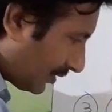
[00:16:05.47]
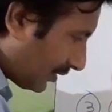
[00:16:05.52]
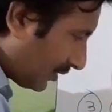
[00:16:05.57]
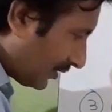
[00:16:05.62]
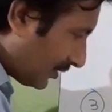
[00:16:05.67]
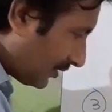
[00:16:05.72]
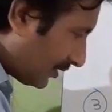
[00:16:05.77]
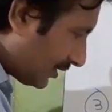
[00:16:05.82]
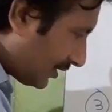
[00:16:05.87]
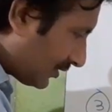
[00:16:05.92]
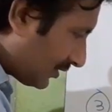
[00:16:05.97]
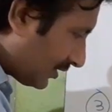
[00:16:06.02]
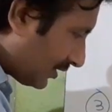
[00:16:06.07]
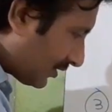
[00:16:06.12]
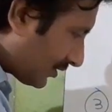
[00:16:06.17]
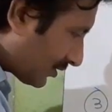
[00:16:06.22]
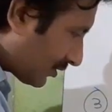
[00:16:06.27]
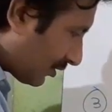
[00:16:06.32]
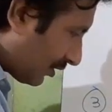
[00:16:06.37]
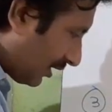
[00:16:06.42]
This is
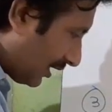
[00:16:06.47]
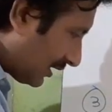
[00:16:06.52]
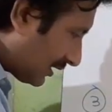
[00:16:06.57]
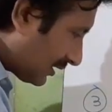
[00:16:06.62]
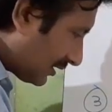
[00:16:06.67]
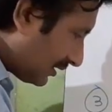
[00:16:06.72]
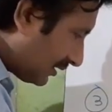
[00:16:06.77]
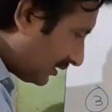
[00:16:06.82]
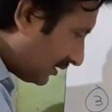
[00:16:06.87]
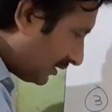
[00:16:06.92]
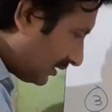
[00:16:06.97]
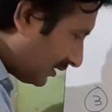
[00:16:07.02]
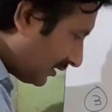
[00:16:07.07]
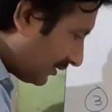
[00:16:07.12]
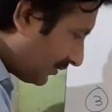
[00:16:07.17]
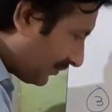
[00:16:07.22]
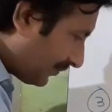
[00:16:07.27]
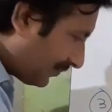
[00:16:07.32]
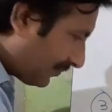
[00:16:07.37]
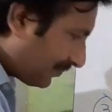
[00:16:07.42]
called E
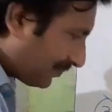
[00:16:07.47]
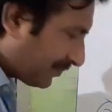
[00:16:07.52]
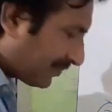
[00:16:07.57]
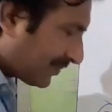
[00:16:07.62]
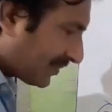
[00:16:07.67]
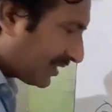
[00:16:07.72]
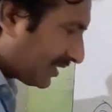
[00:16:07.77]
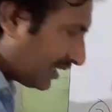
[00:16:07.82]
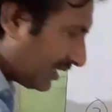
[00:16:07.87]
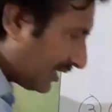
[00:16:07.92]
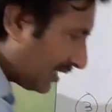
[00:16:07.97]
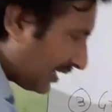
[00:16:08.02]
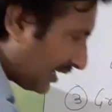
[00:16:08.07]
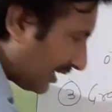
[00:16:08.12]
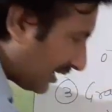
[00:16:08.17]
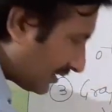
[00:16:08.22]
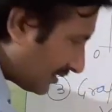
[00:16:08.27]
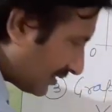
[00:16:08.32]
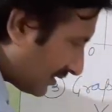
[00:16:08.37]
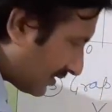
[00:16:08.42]

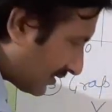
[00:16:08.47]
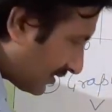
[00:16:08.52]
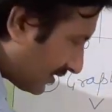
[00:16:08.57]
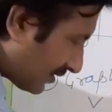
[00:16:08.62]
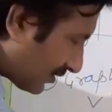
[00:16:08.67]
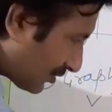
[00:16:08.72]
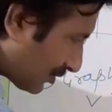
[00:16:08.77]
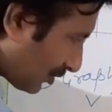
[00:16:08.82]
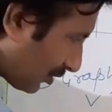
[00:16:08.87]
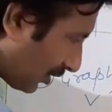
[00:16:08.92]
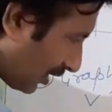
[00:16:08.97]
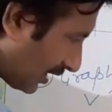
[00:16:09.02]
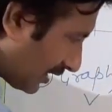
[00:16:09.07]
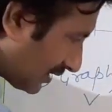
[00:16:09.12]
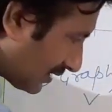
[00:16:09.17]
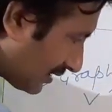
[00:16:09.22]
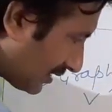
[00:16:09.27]
and this is called